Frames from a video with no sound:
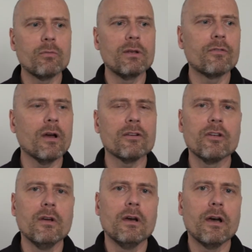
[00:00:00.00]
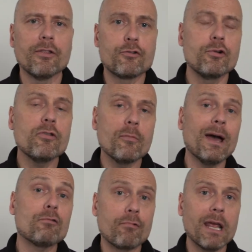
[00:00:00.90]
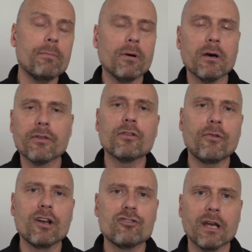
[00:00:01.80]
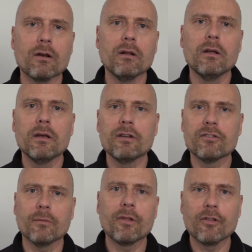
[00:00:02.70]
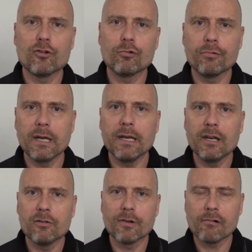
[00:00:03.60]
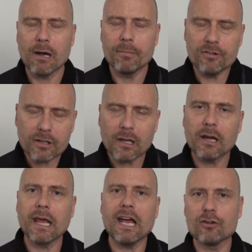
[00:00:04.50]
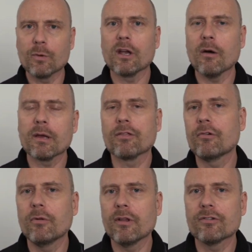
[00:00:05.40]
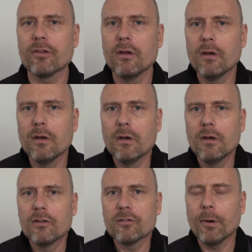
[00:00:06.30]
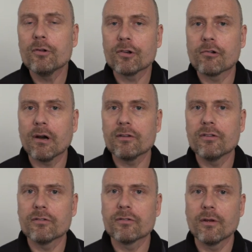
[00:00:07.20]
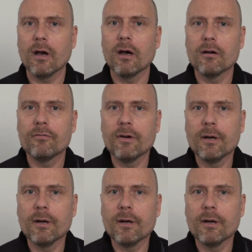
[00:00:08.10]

We've got the truth about rape on this very channel is something that you really need to figure out, particularly as we're going through this supposed crisis of